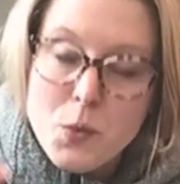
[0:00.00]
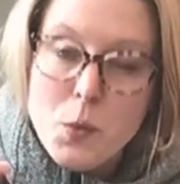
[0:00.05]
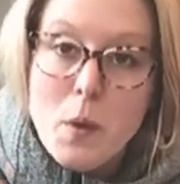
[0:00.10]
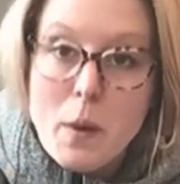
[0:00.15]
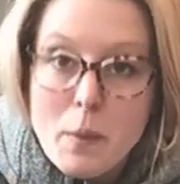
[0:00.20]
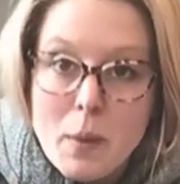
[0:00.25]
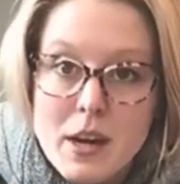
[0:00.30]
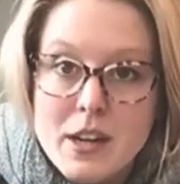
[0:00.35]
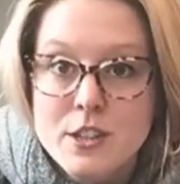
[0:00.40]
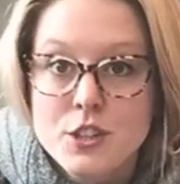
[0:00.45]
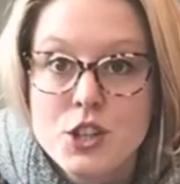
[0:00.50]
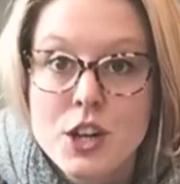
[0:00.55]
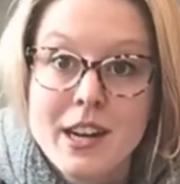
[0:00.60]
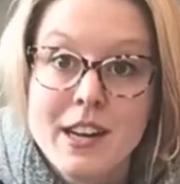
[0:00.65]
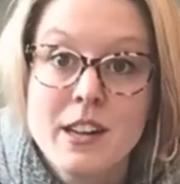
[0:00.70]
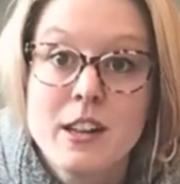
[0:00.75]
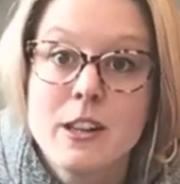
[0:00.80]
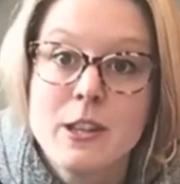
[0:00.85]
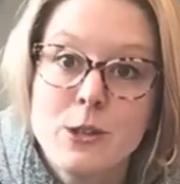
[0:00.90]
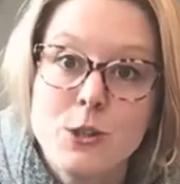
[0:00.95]
we want to try
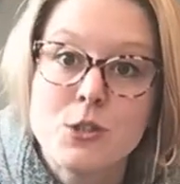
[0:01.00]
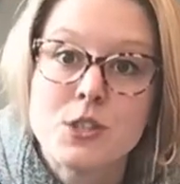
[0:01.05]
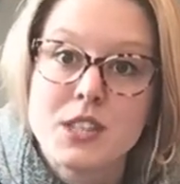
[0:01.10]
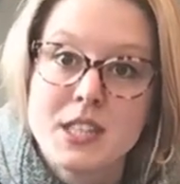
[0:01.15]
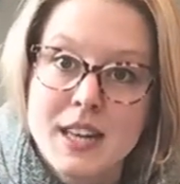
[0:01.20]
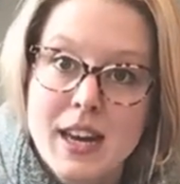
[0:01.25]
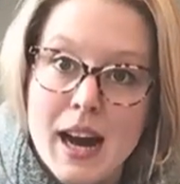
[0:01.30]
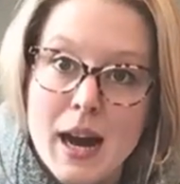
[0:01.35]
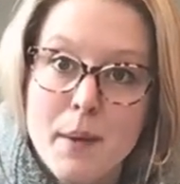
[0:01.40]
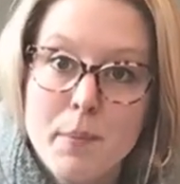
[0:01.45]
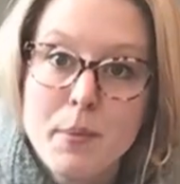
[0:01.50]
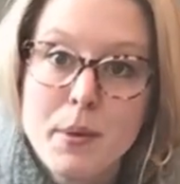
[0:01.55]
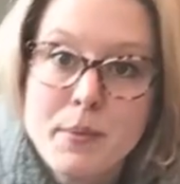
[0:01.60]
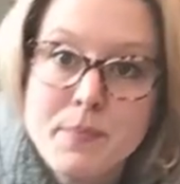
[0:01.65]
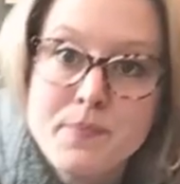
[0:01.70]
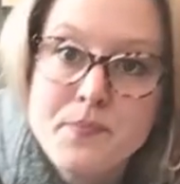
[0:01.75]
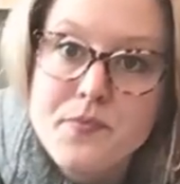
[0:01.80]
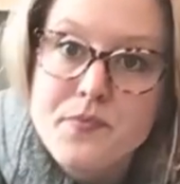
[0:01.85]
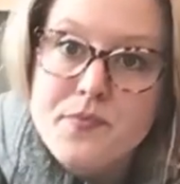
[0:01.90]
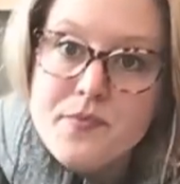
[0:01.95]
to loosen up